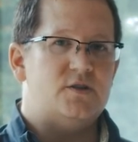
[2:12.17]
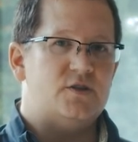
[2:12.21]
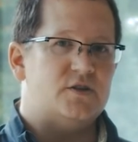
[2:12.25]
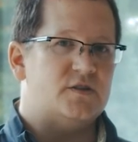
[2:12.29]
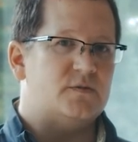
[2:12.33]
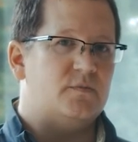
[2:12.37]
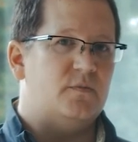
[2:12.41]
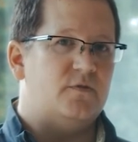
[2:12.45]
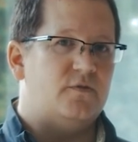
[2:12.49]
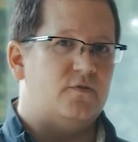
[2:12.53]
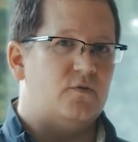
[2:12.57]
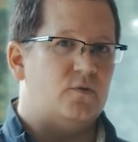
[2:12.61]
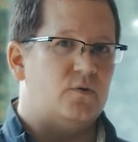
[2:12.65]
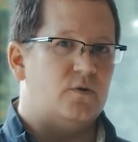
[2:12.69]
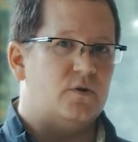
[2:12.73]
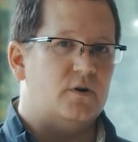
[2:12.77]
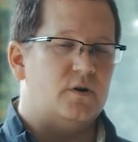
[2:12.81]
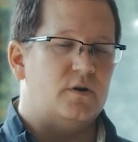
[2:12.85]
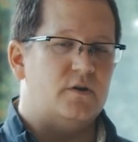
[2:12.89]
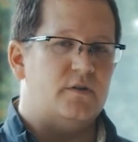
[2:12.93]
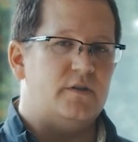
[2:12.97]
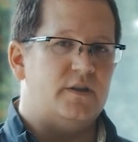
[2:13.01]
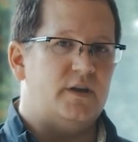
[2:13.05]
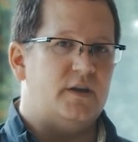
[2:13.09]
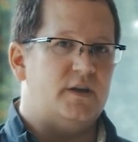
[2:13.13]
just
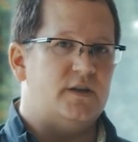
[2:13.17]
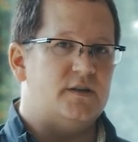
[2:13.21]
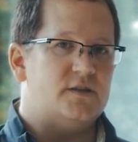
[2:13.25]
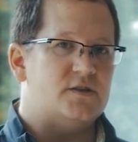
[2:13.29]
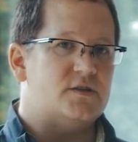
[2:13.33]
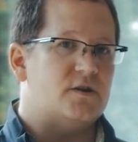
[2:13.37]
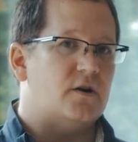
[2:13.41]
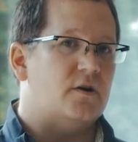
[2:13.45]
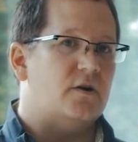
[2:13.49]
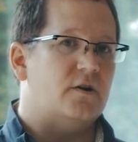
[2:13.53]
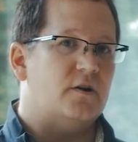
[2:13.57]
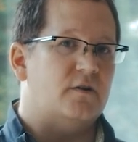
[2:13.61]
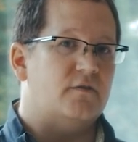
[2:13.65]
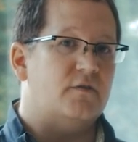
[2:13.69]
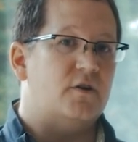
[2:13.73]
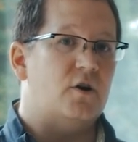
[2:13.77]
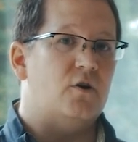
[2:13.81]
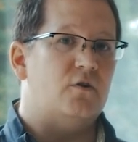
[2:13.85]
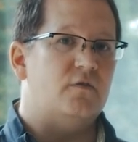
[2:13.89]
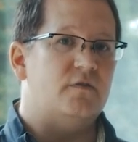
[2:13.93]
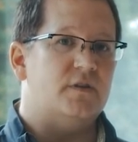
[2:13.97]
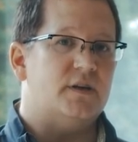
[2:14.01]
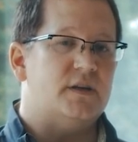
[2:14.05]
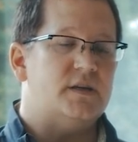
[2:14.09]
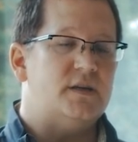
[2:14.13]
before the start of
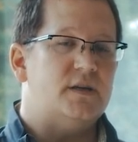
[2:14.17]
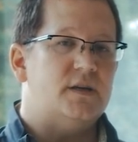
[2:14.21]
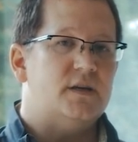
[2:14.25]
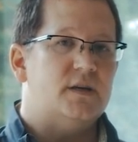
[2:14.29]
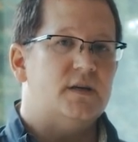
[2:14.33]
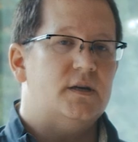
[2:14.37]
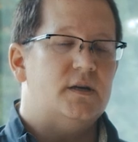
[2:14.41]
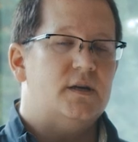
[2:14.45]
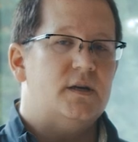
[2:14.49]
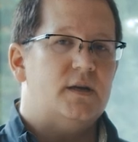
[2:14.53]
COVID.